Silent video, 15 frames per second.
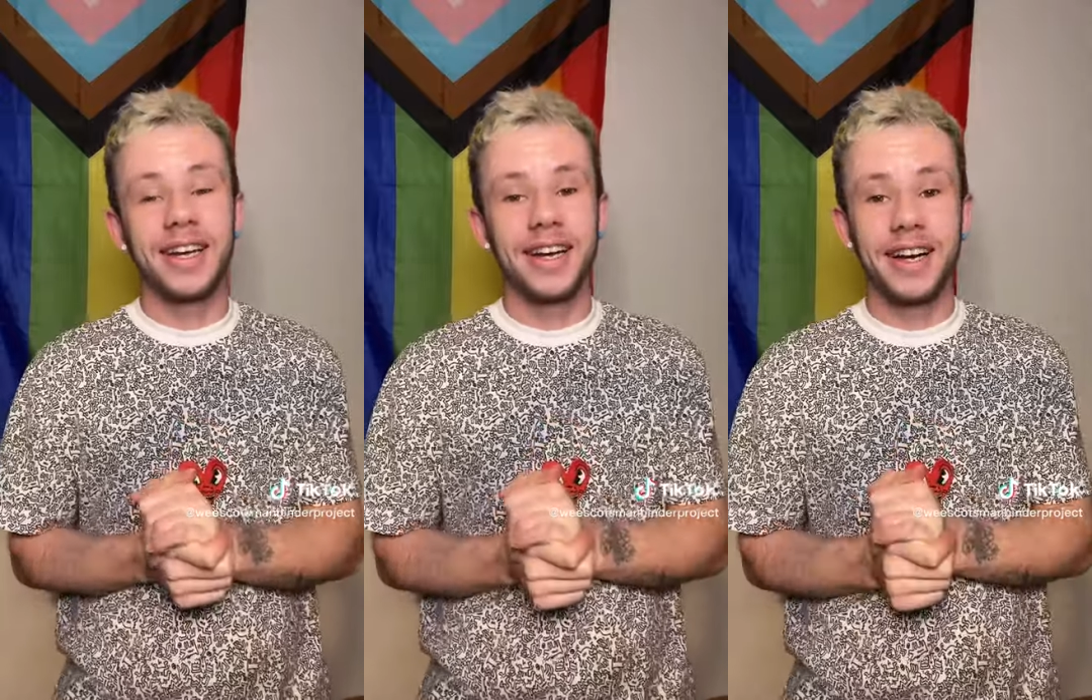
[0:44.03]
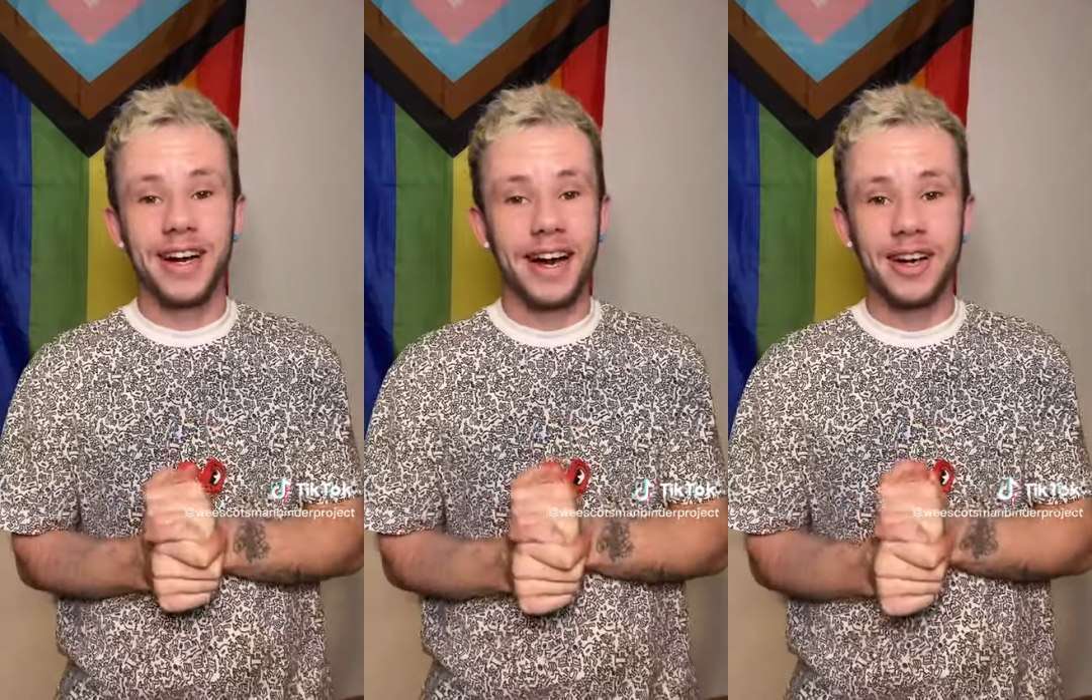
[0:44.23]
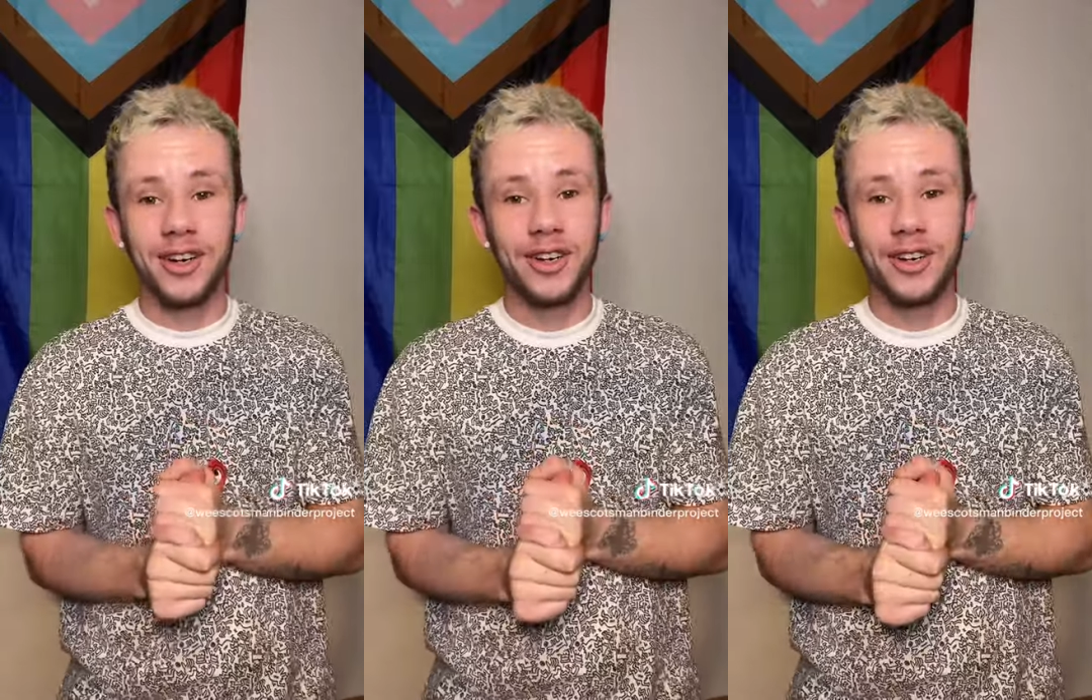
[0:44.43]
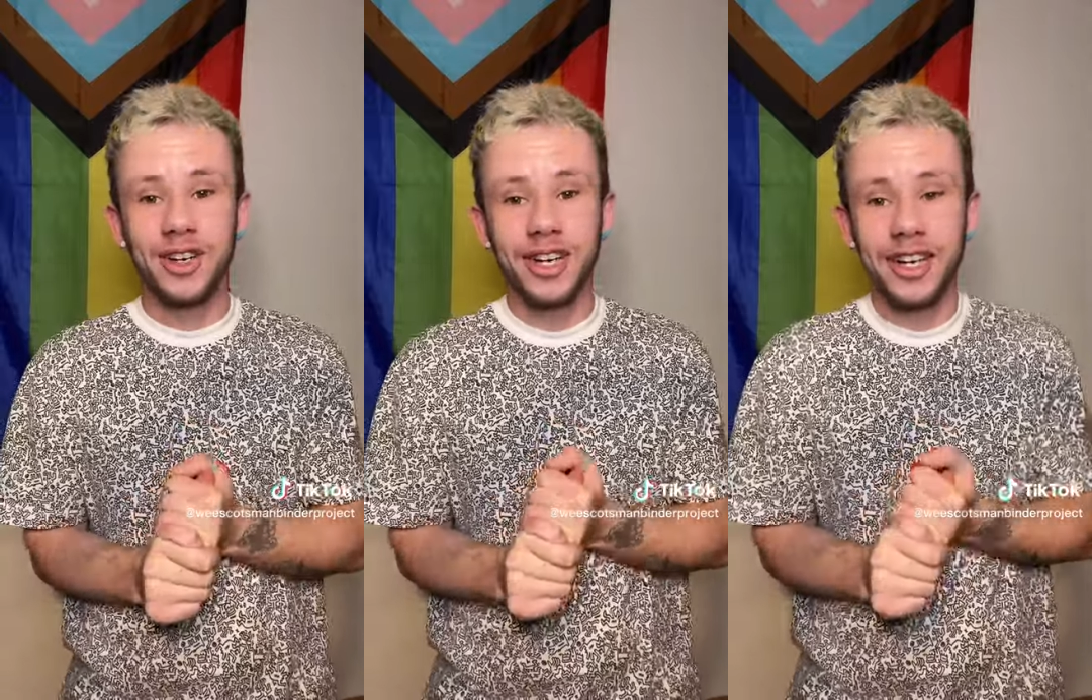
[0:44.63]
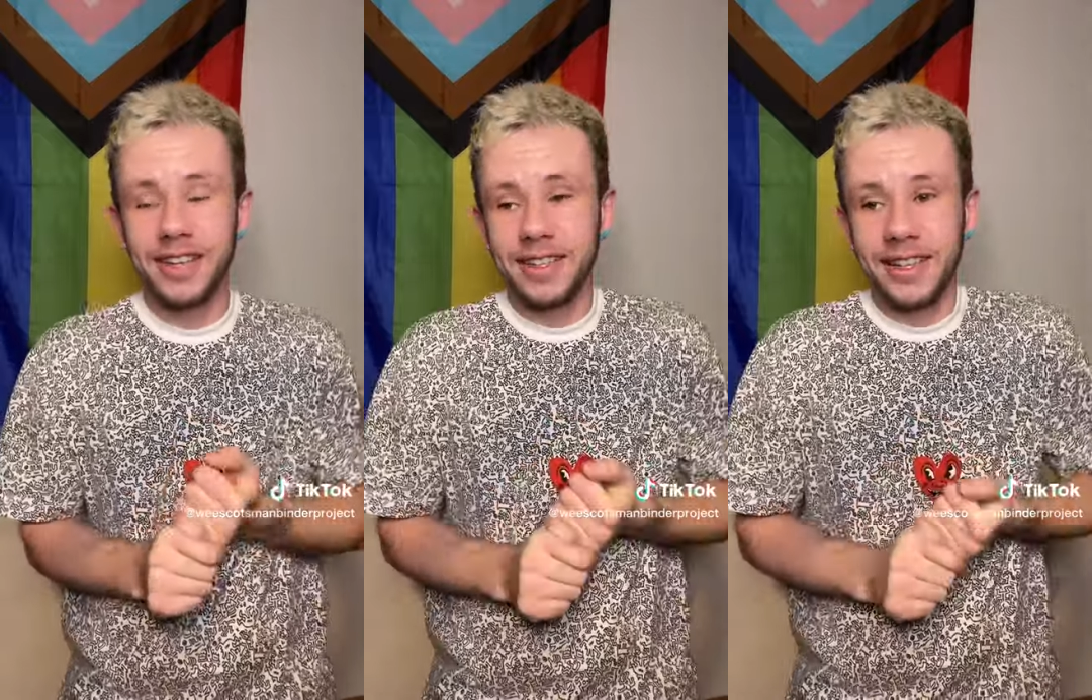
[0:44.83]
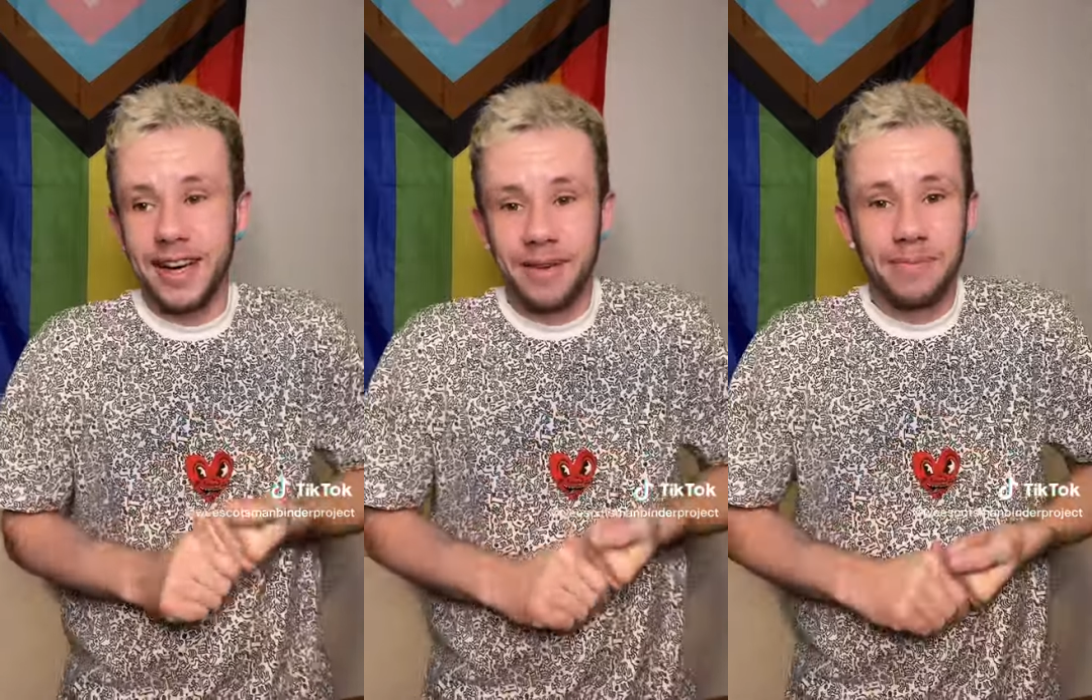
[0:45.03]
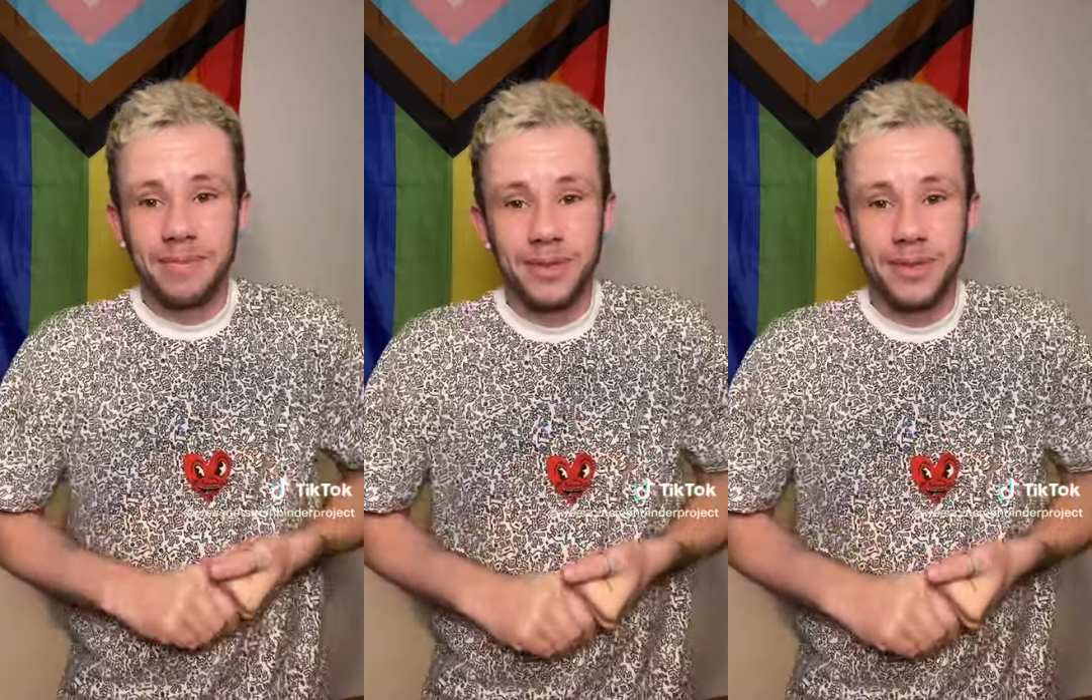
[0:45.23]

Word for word: Uh, I couldn't, eh, I'm